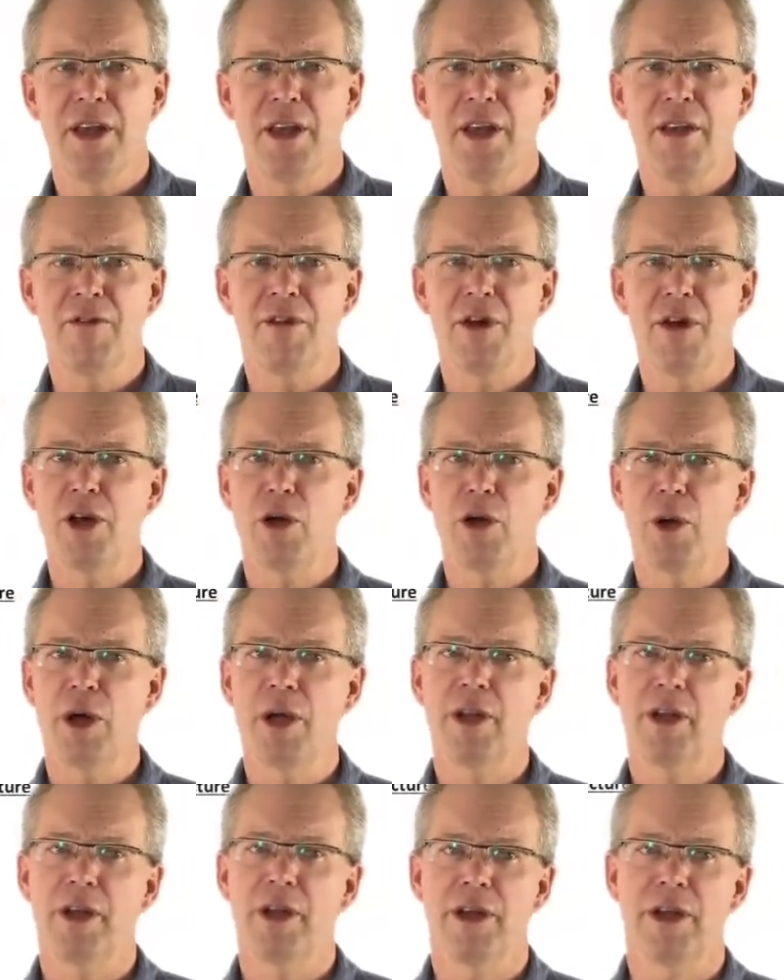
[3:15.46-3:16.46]
very
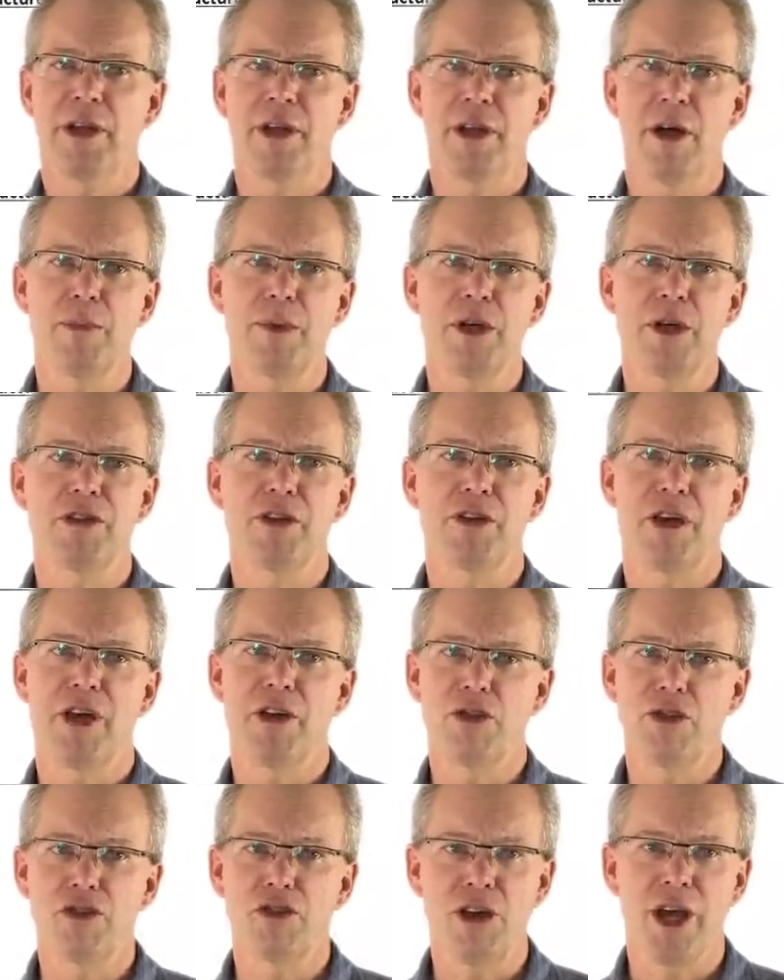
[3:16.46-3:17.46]
quickly companies could
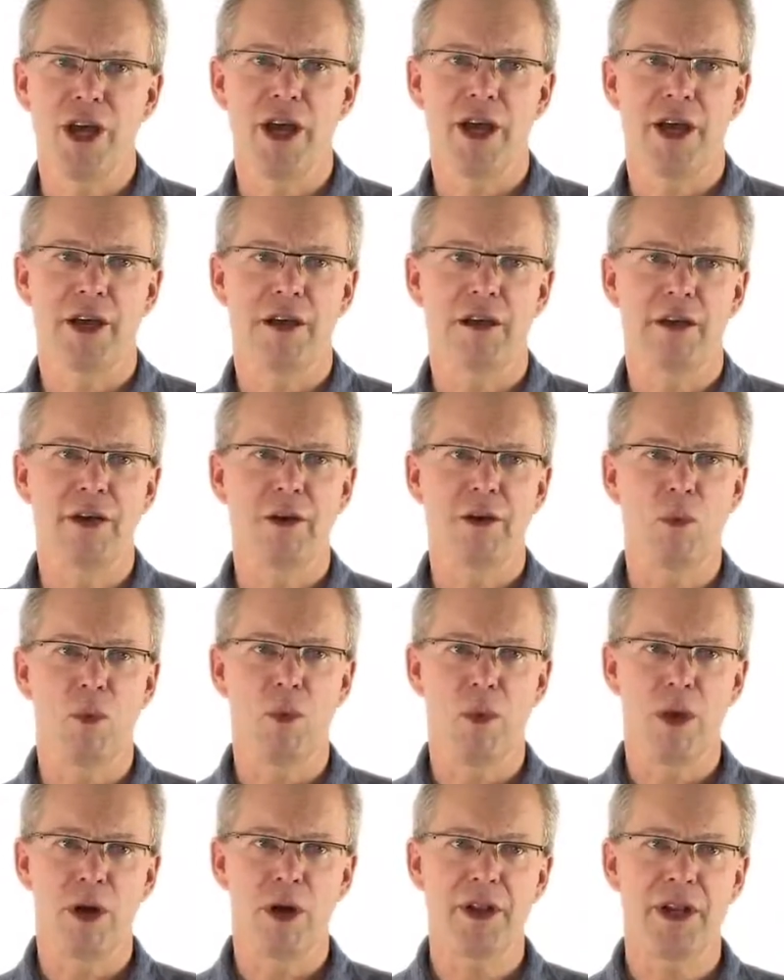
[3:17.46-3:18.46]
understand
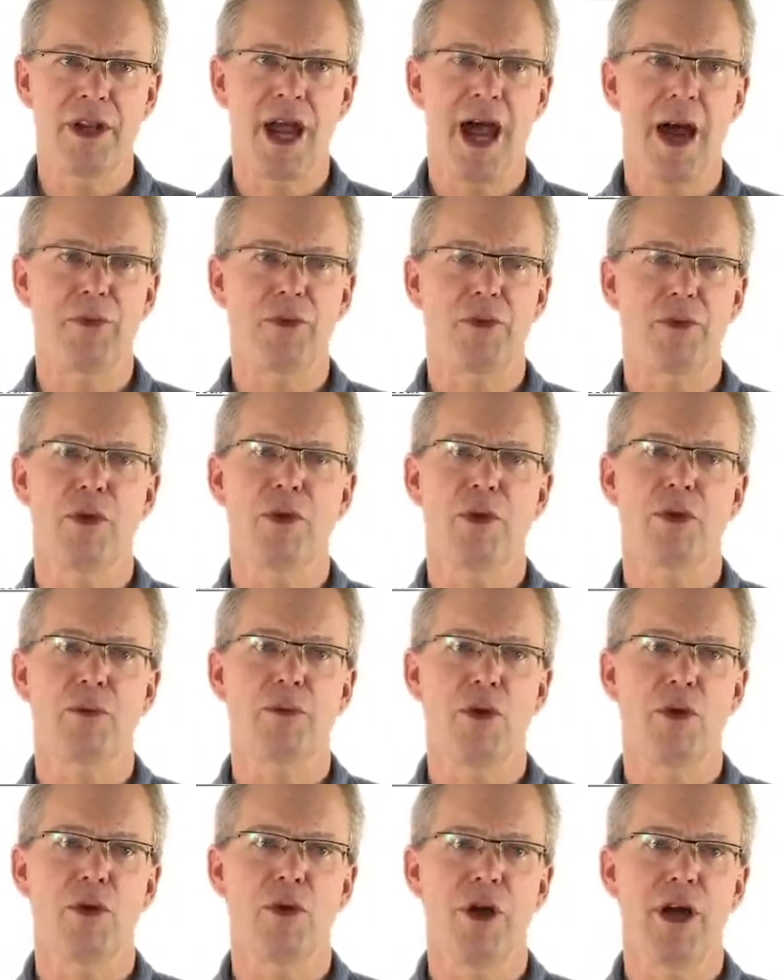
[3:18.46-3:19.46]
where the gaps were in their
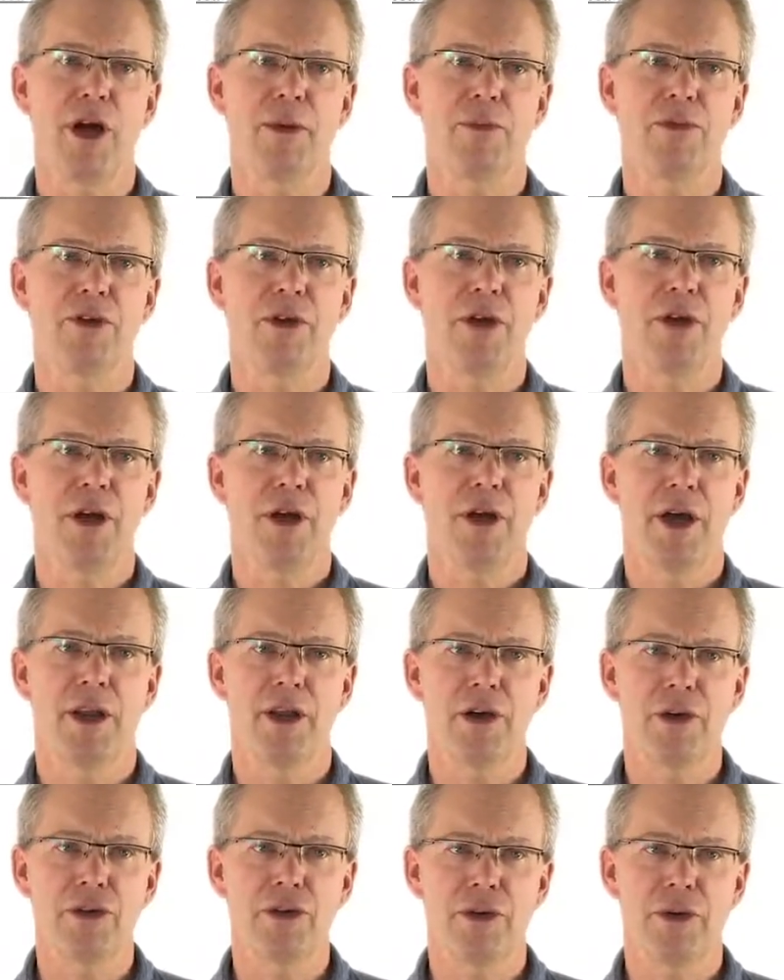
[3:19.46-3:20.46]
programs. And
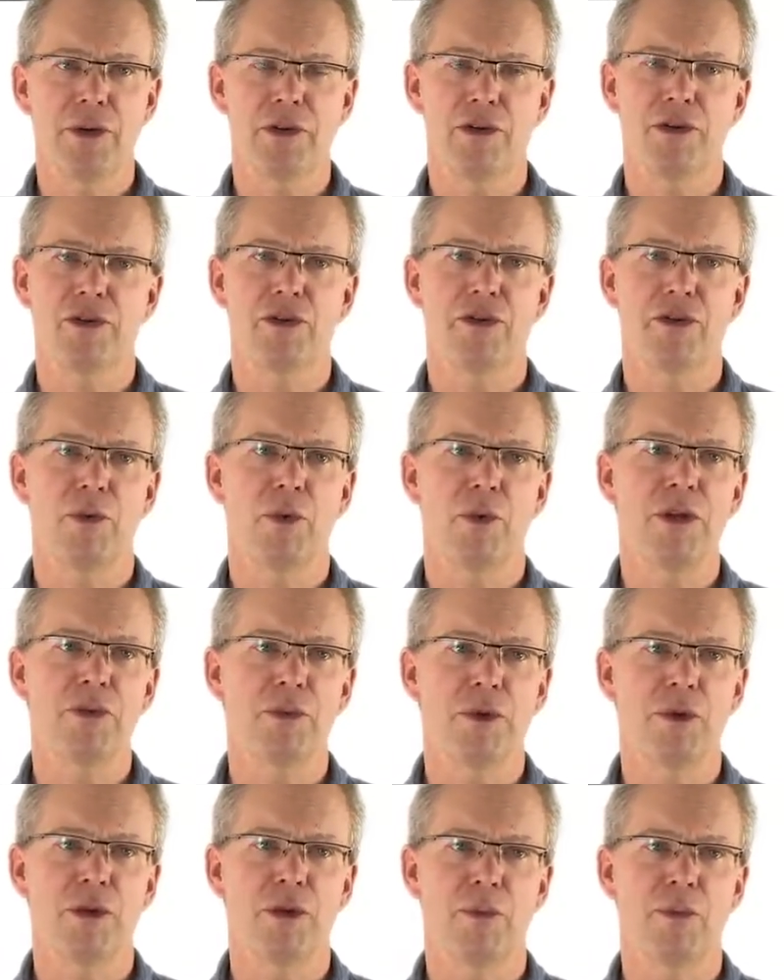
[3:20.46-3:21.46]
they also understood what
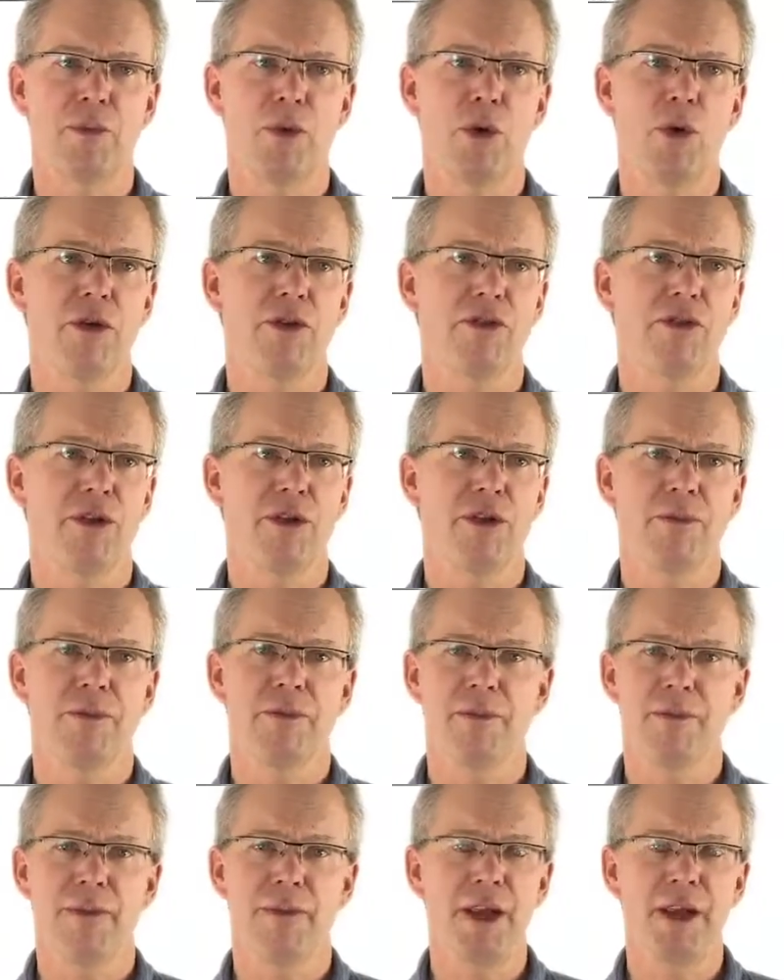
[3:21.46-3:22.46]
were the importance of them.
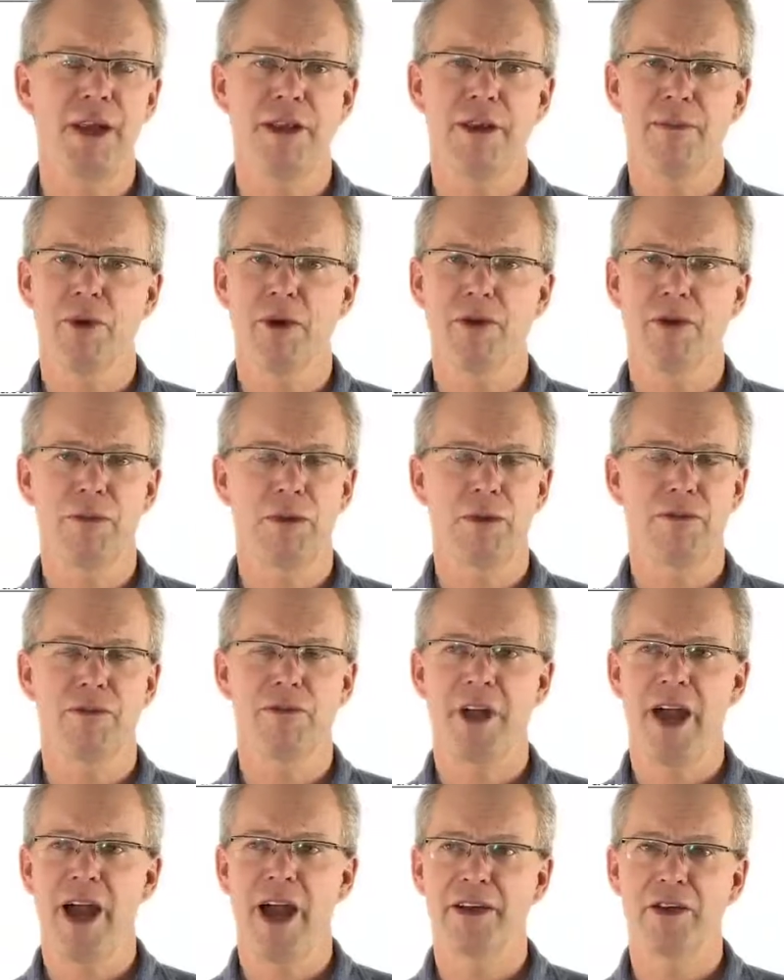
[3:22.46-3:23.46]
Many of them were
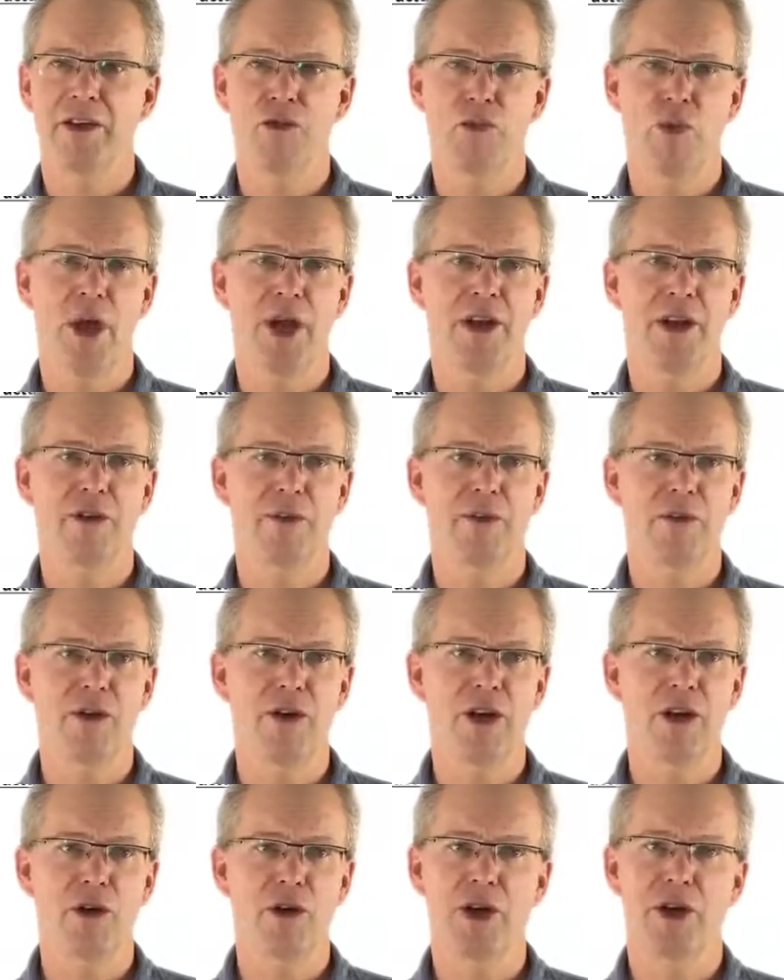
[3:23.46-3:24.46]
flagged as red, some
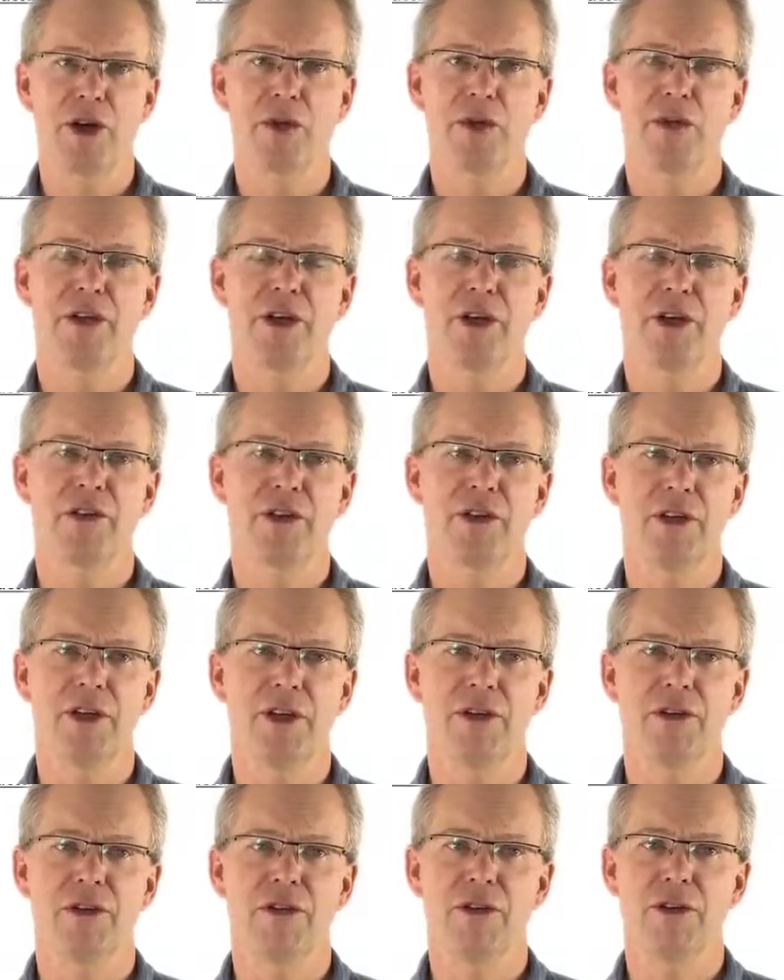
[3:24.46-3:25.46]
very critical things they
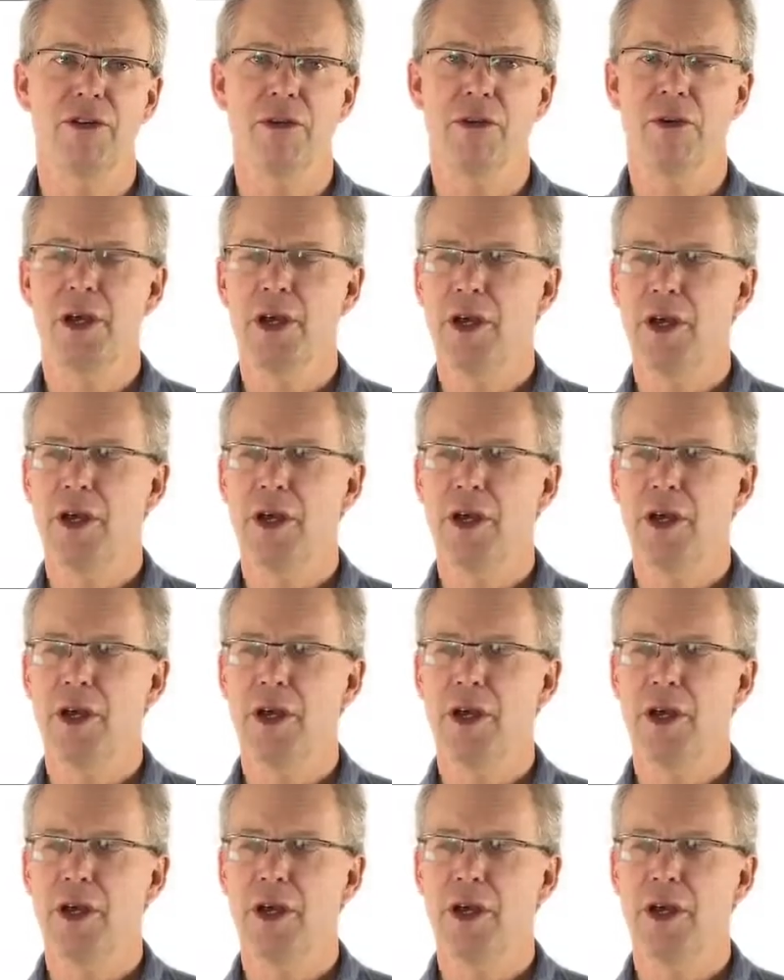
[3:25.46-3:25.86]
needed to do.